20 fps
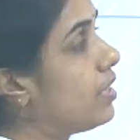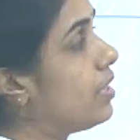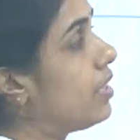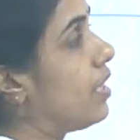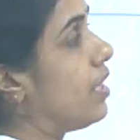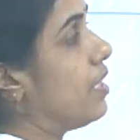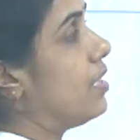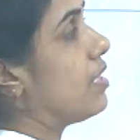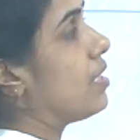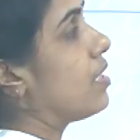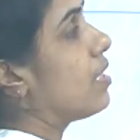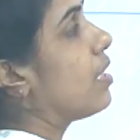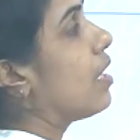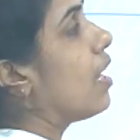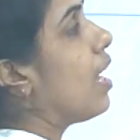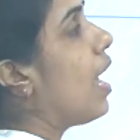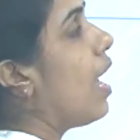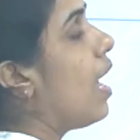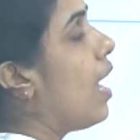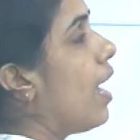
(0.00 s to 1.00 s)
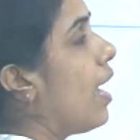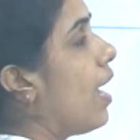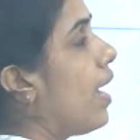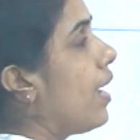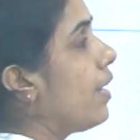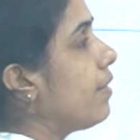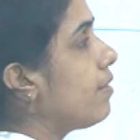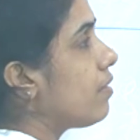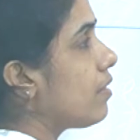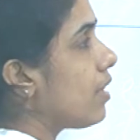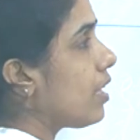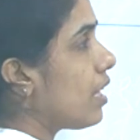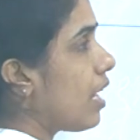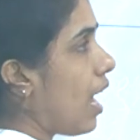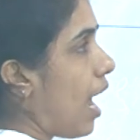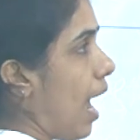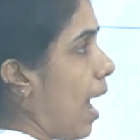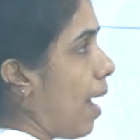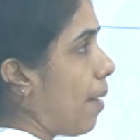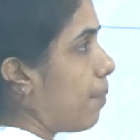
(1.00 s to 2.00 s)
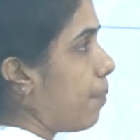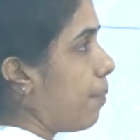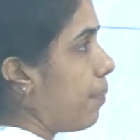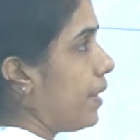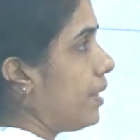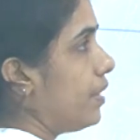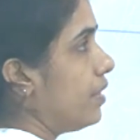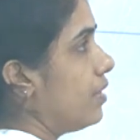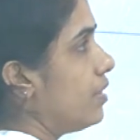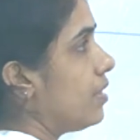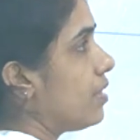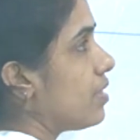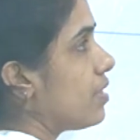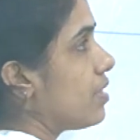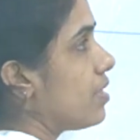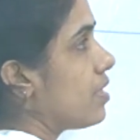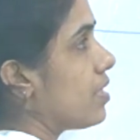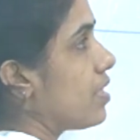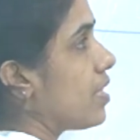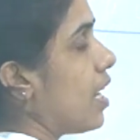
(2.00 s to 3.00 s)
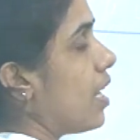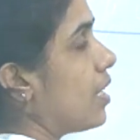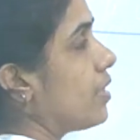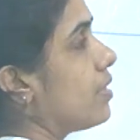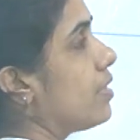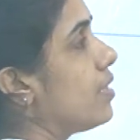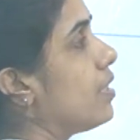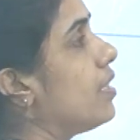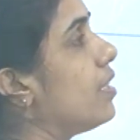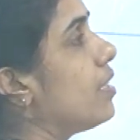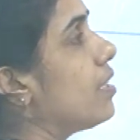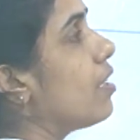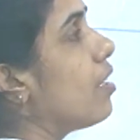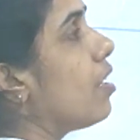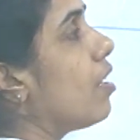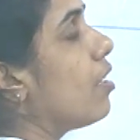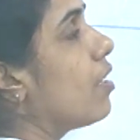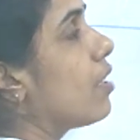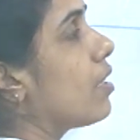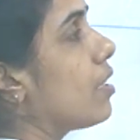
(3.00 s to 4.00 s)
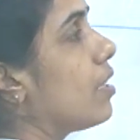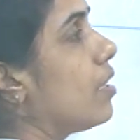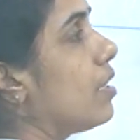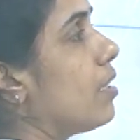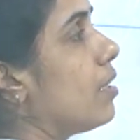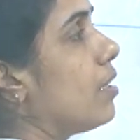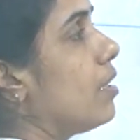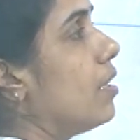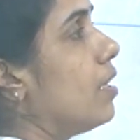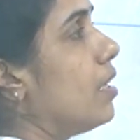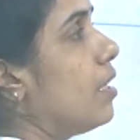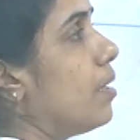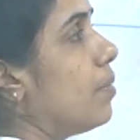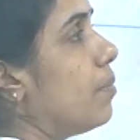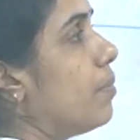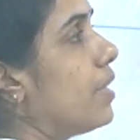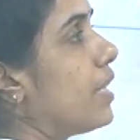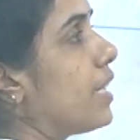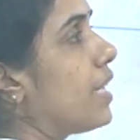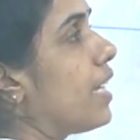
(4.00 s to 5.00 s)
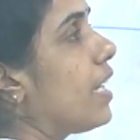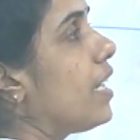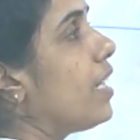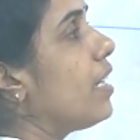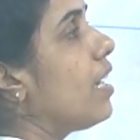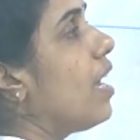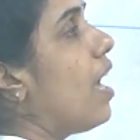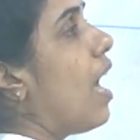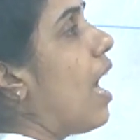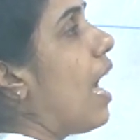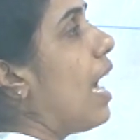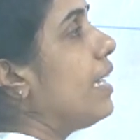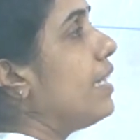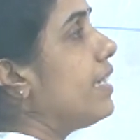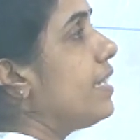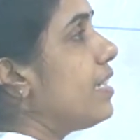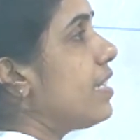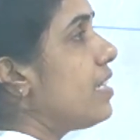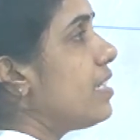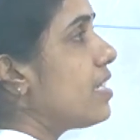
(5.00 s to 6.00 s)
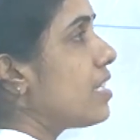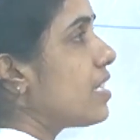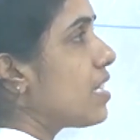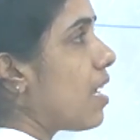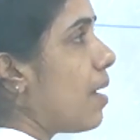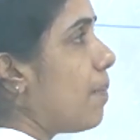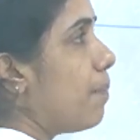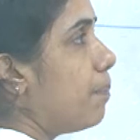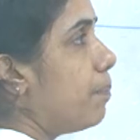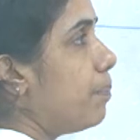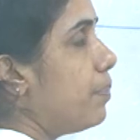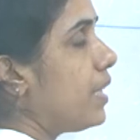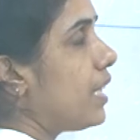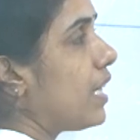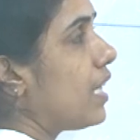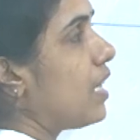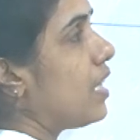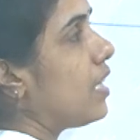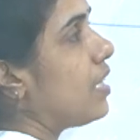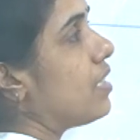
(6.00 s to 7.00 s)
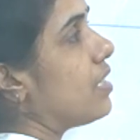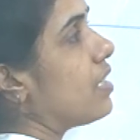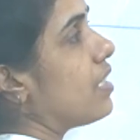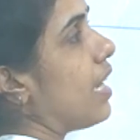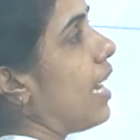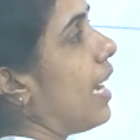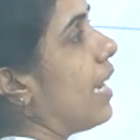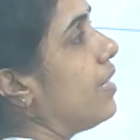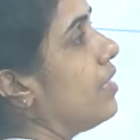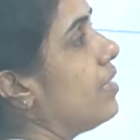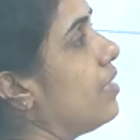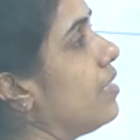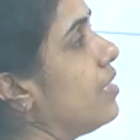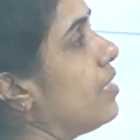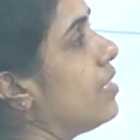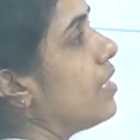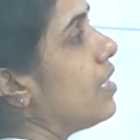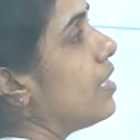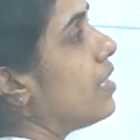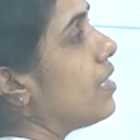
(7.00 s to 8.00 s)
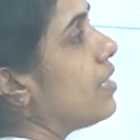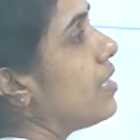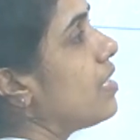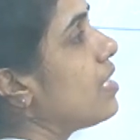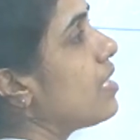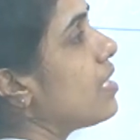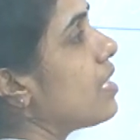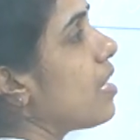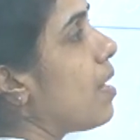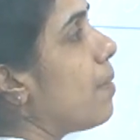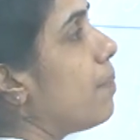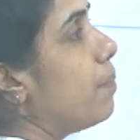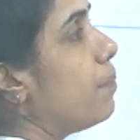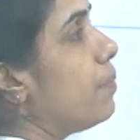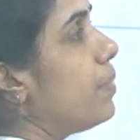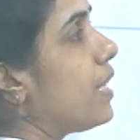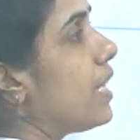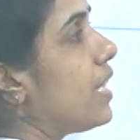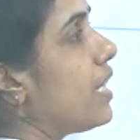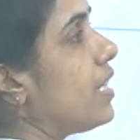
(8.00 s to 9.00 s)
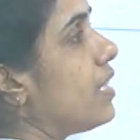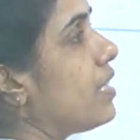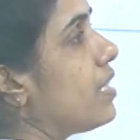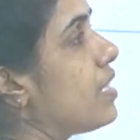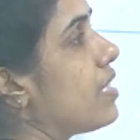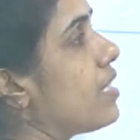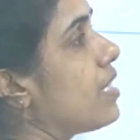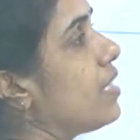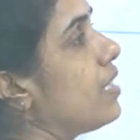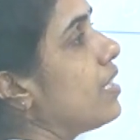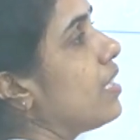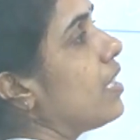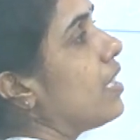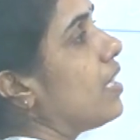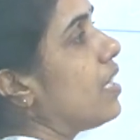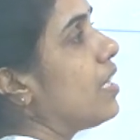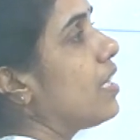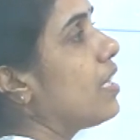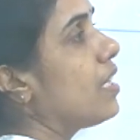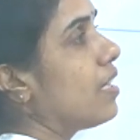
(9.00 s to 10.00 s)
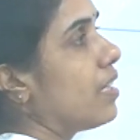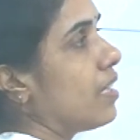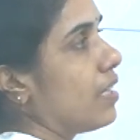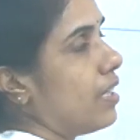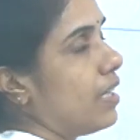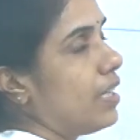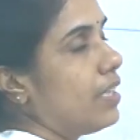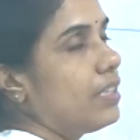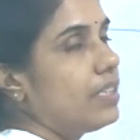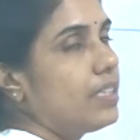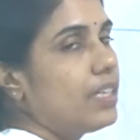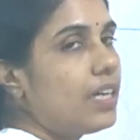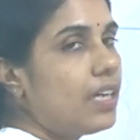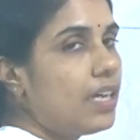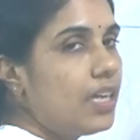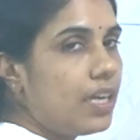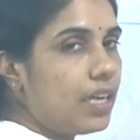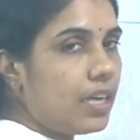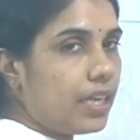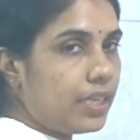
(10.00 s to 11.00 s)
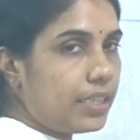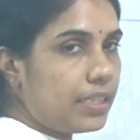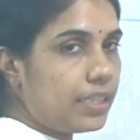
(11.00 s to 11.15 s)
tense. A thing happened, started or begin and it is complete, ended, it is completed here. In the